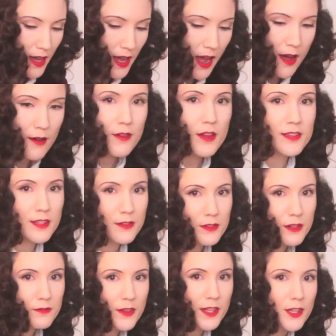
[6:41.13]
have
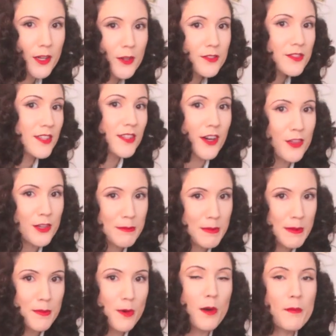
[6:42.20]
different videos than other
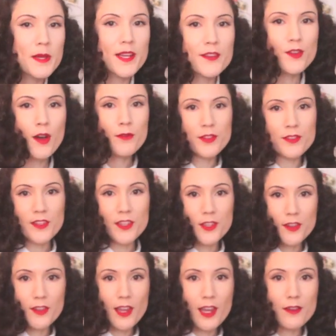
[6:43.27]
people because obviously
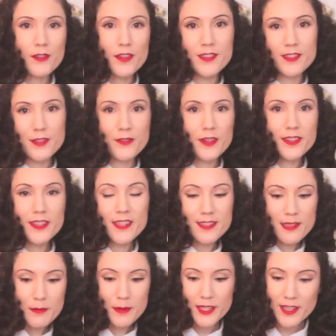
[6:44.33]
your life is different than
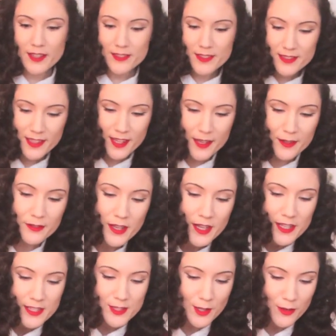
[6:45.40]
somebody else's life.
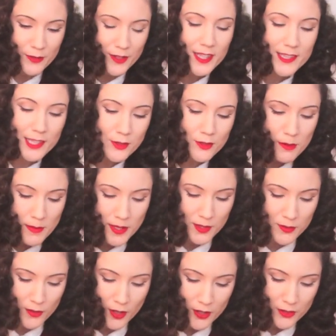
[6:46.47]
So I feel like that's what makes
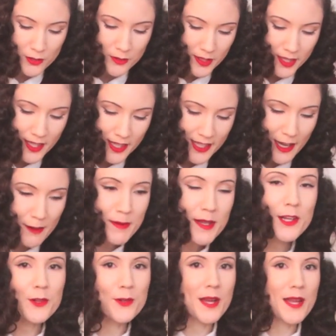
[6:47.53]
vlogs unique, and I've
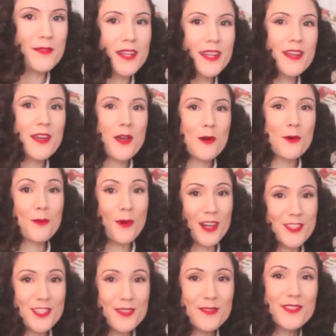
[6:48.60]
been craving
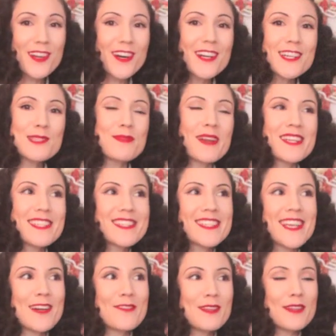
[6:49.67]
watching vlogs, but I just
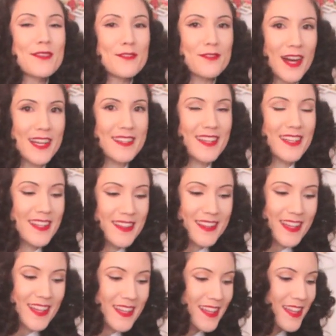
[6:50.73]
can't really find
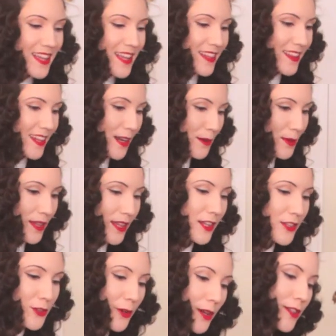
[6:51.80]
anything that I really
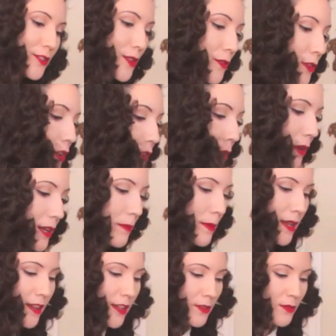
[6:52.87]
enjoy. So if you know
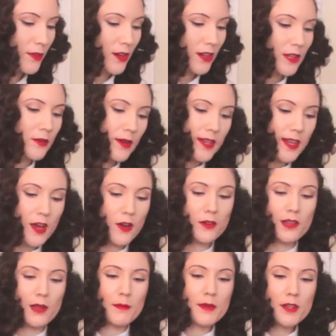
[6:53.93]
anybody that's vlogging right now,
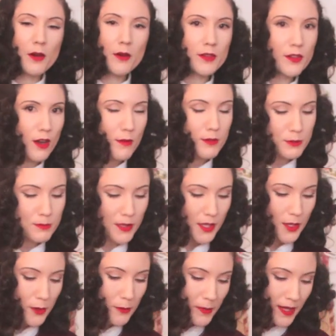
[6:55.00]
let me know in the comments
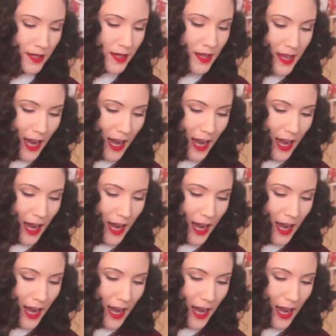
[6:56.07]
below. But